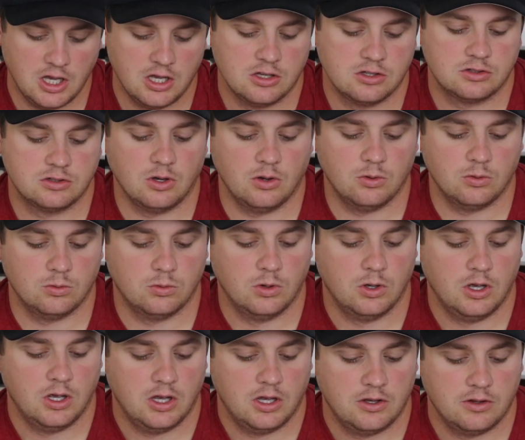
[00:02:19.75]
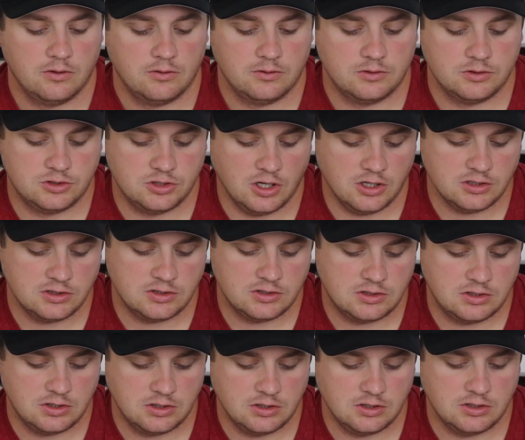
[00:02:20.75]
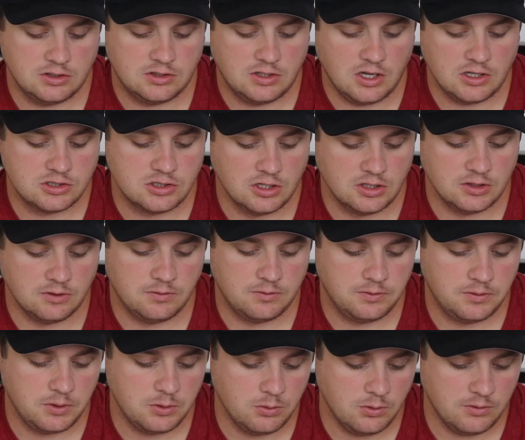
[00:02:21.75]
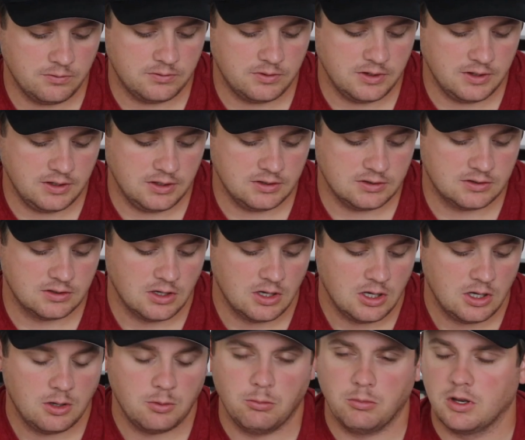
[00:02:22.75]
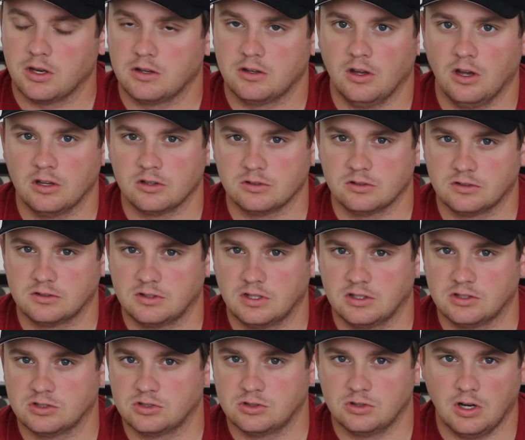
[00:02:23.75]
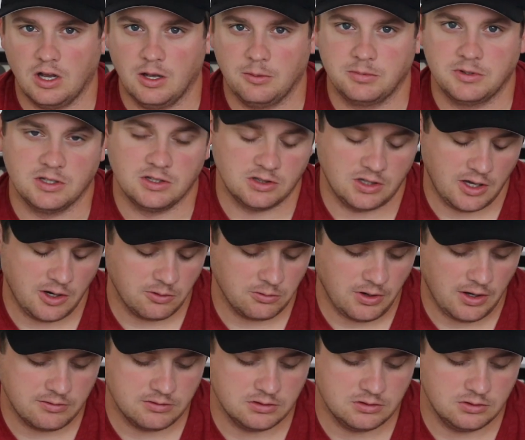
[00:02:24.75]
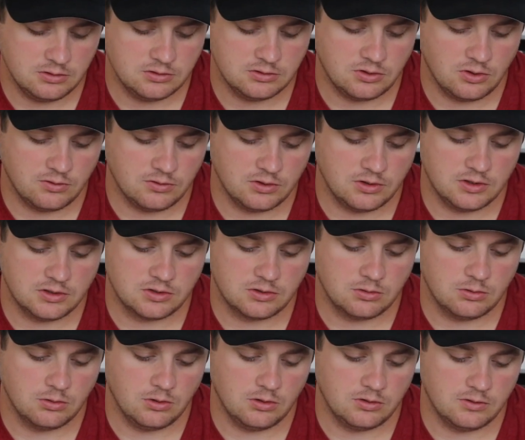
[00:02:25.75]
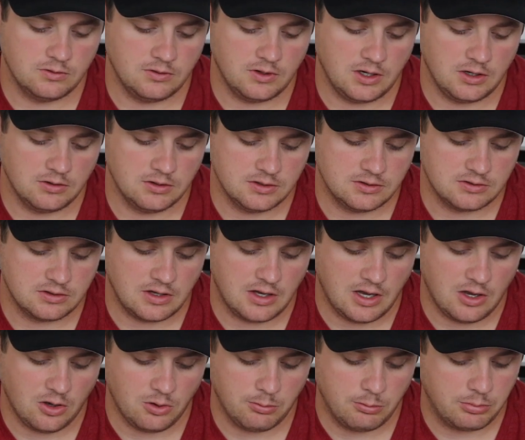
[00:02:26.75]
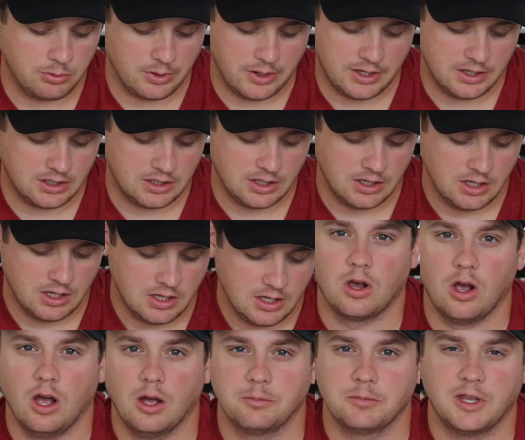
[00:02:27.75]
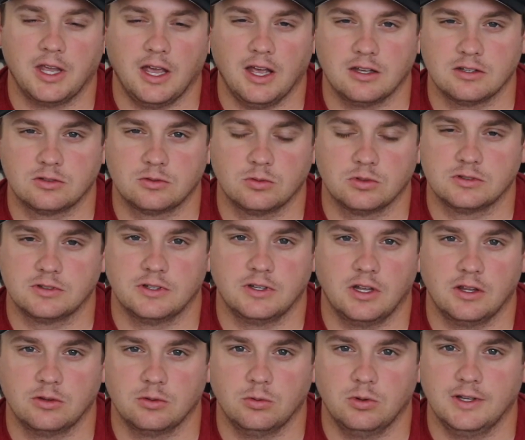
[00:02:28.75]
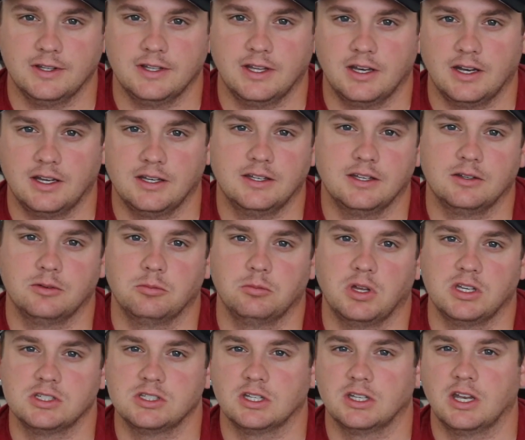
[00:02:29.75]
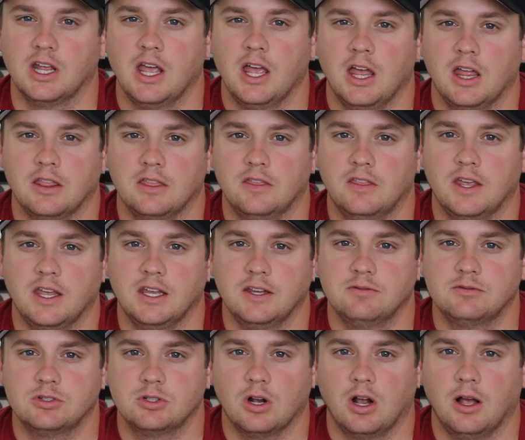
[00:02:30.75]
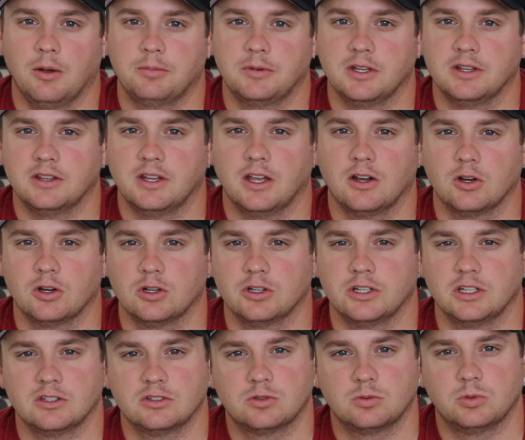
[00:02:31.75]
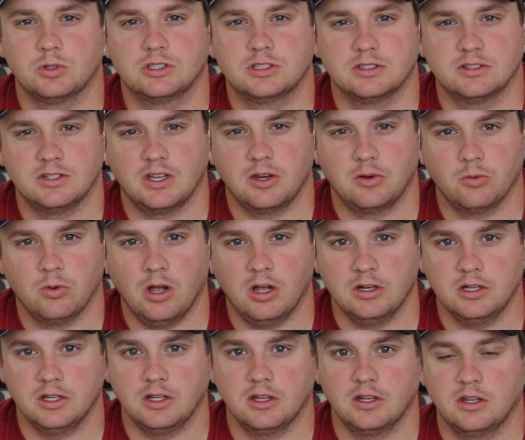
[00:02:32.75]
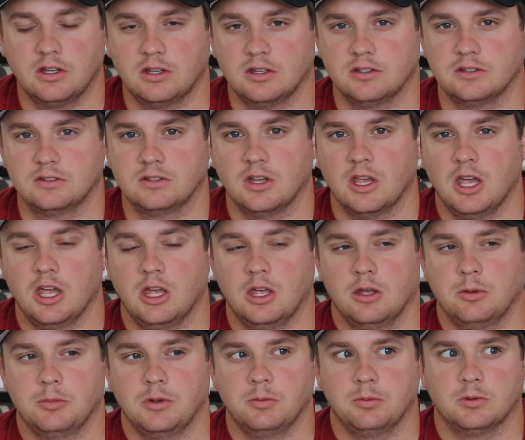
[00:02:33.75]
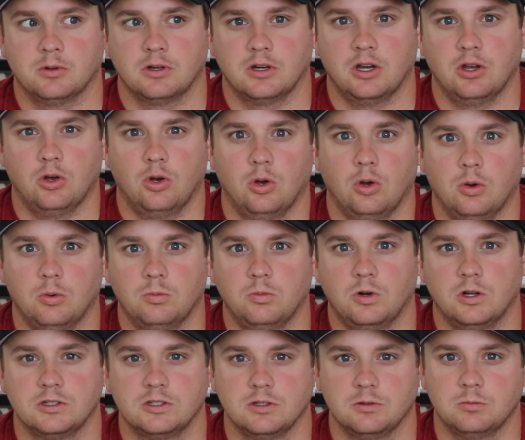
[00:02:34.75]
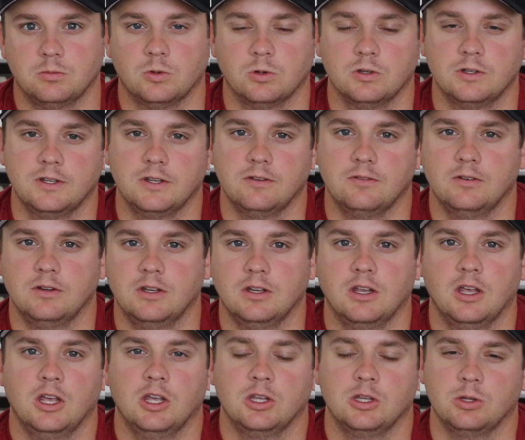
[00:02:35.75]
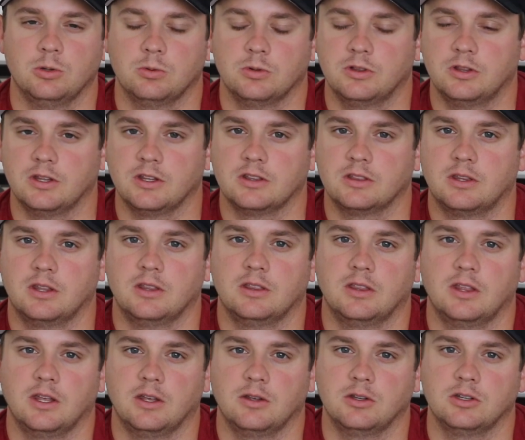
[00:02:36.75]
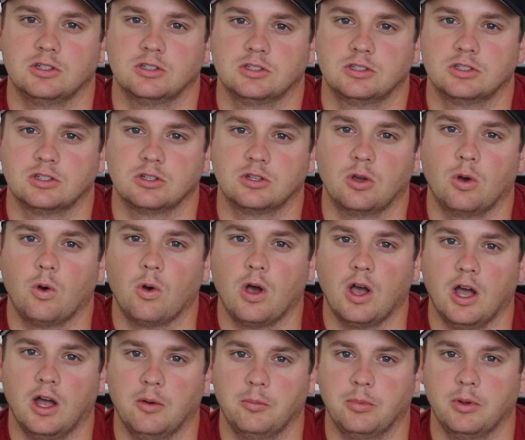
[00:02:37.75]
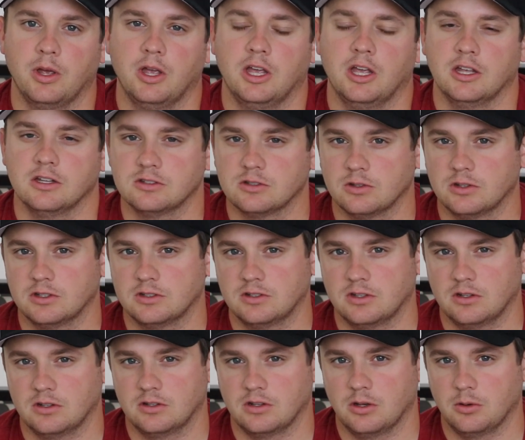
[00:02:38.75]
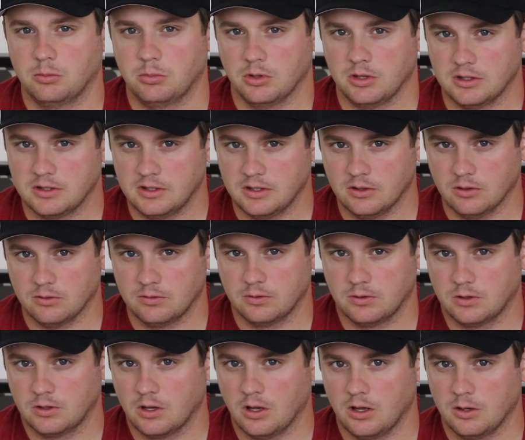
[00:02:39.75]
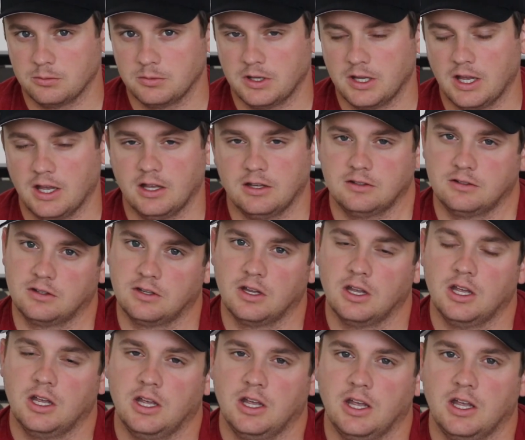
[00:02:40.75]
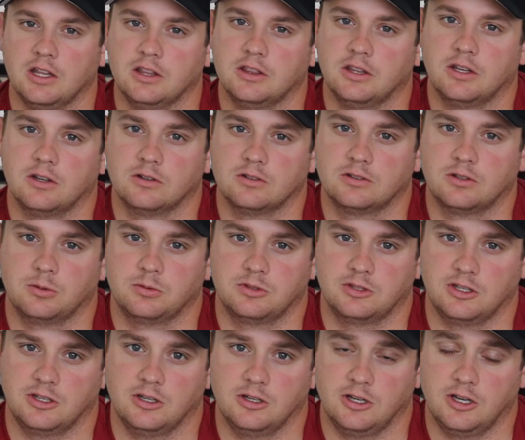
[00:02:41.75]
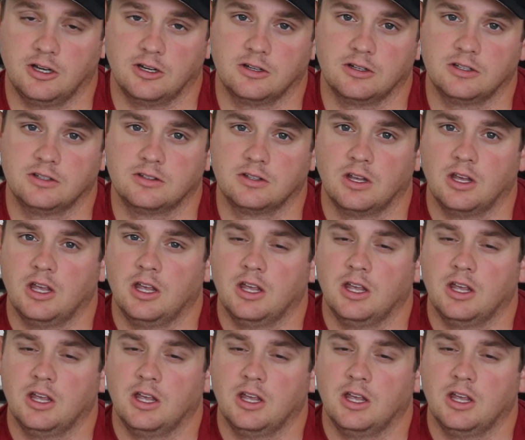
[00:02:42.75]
So just to touch on a few of these, McDonald's has dropped in their revenues over this coronavirus outbreak. Comcast was another one that I didn't mention. They've dropped in their earnings, which is ironic because people are at home watching more TV. You would think that they should go up. And so this is a big deal for Comcast and their subsidiaries.